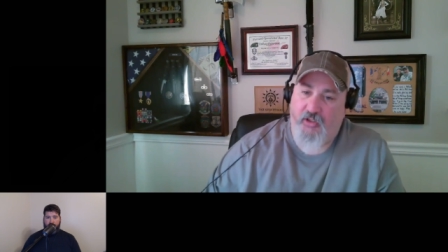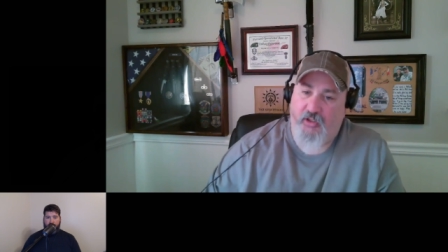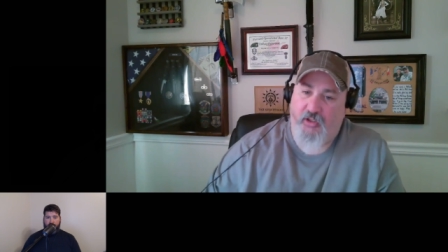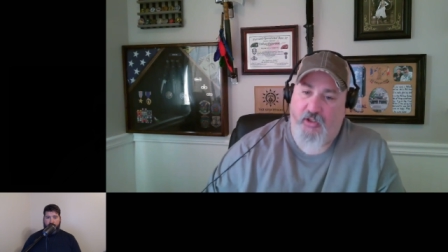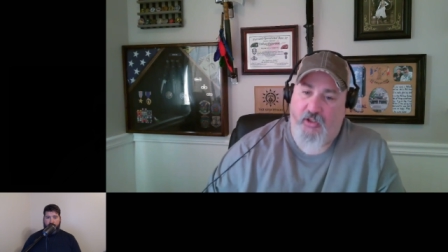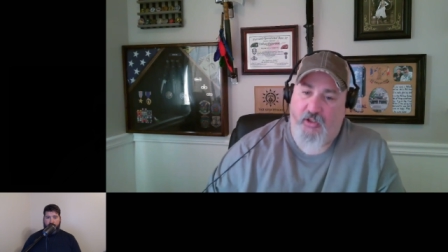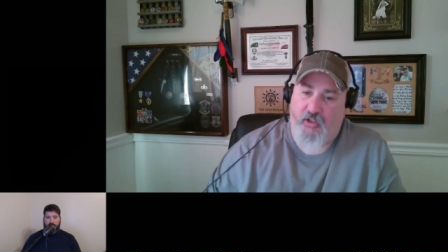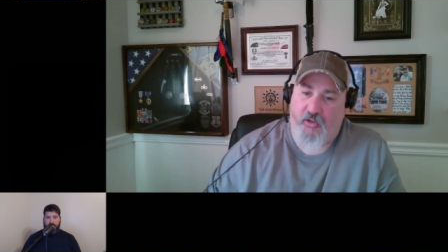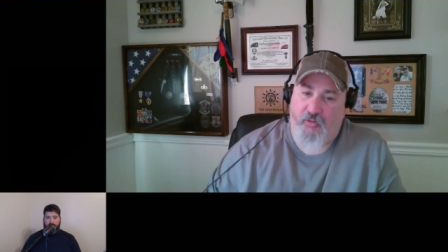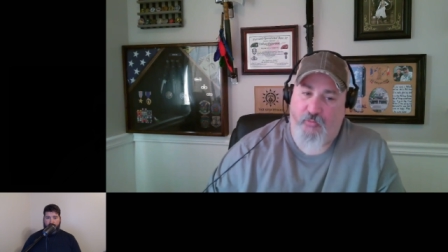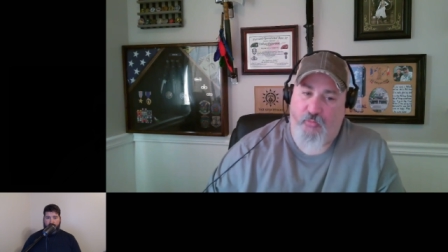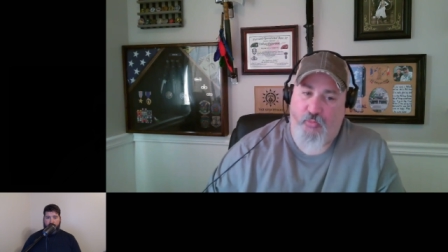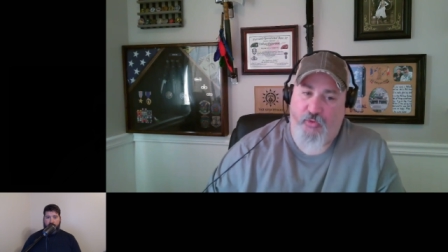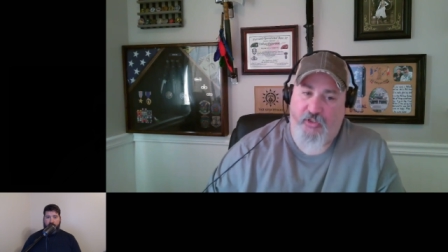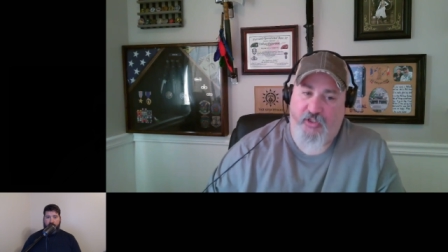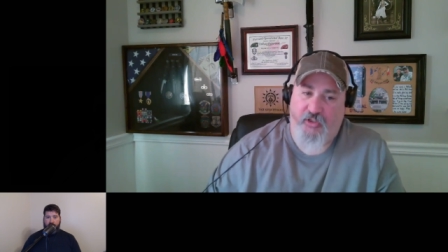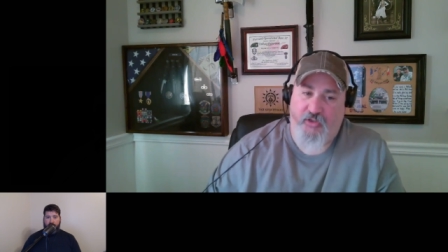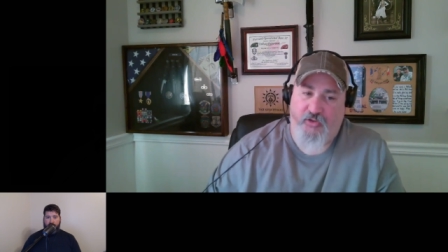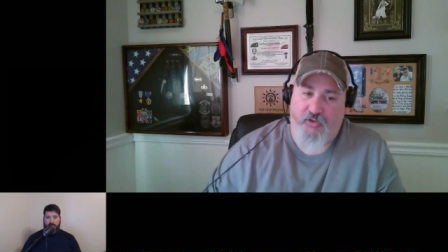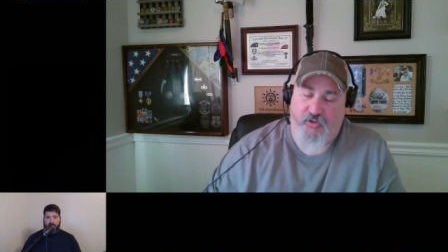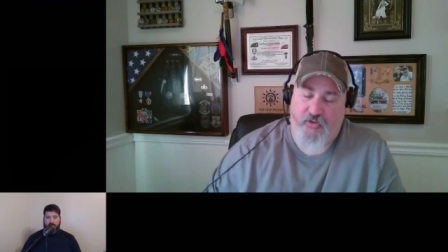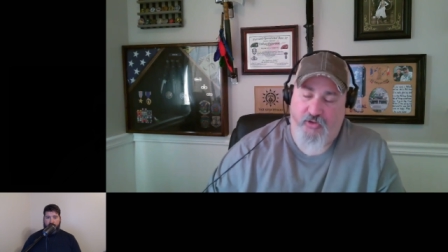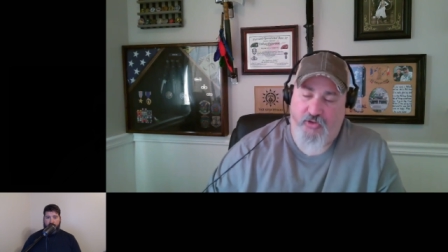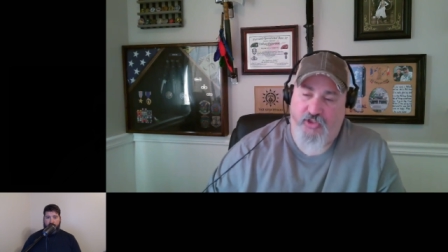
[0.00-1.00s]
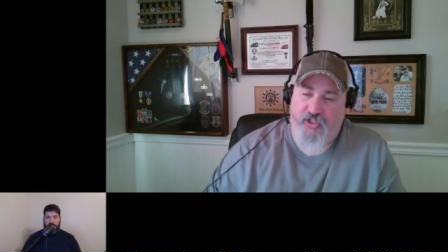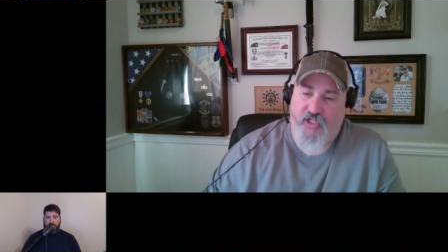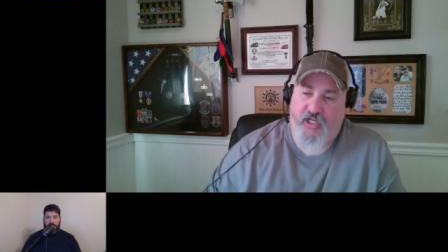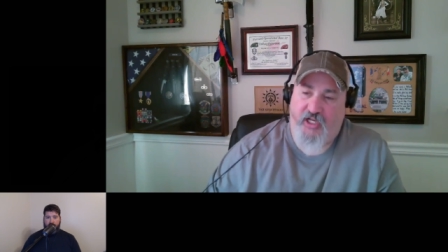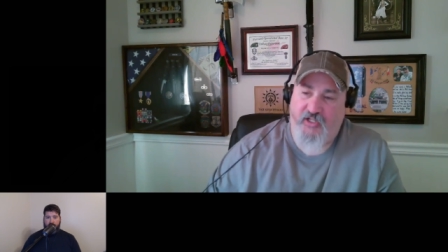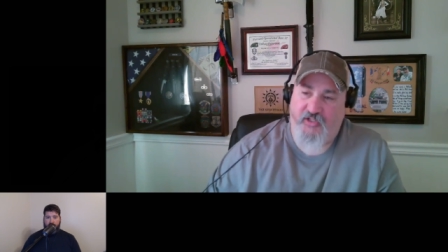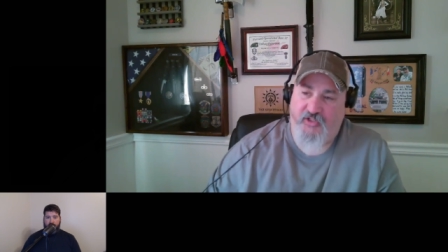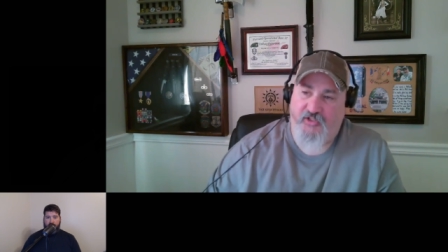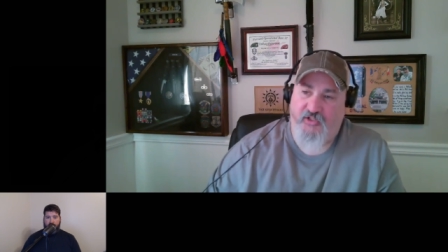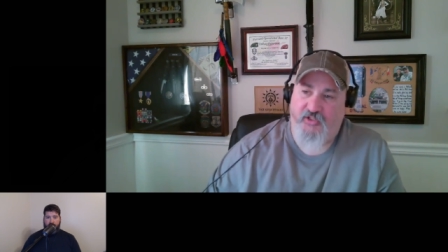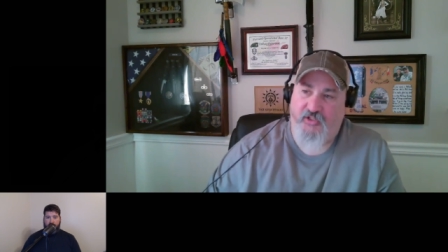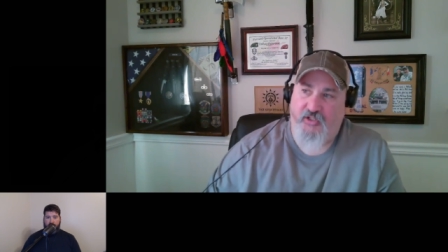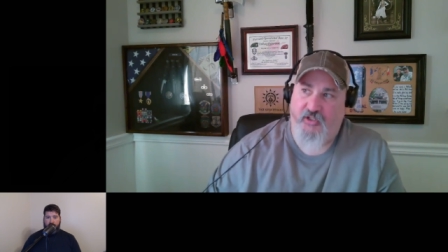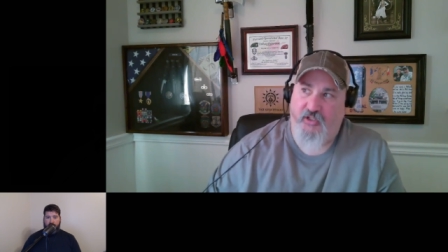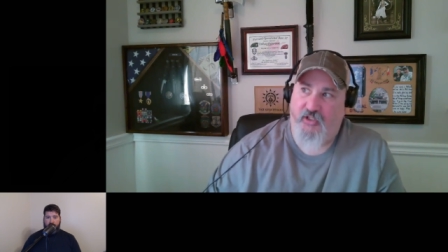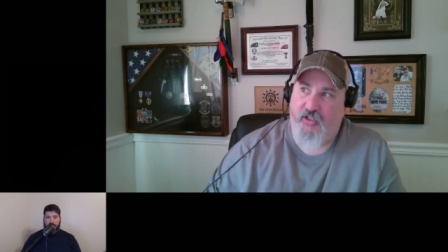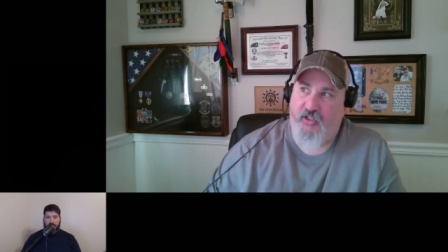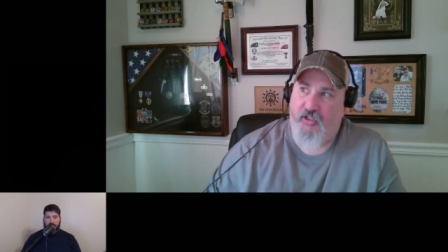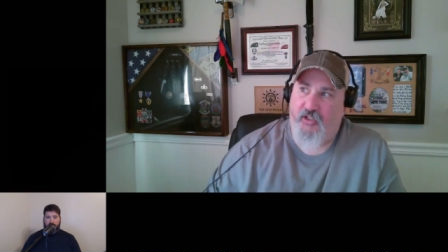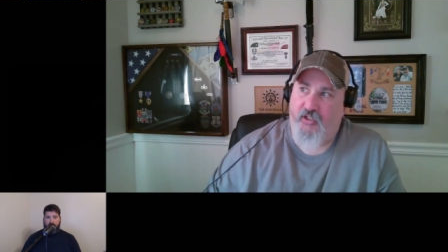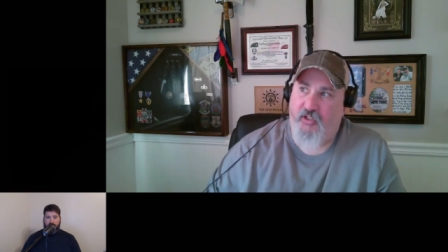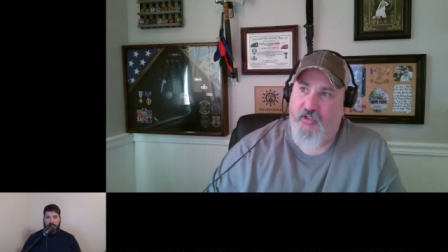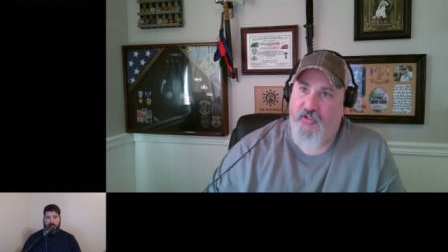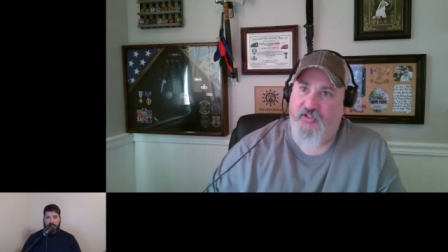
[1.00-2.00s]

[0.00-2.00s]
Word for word: Um, we just uh,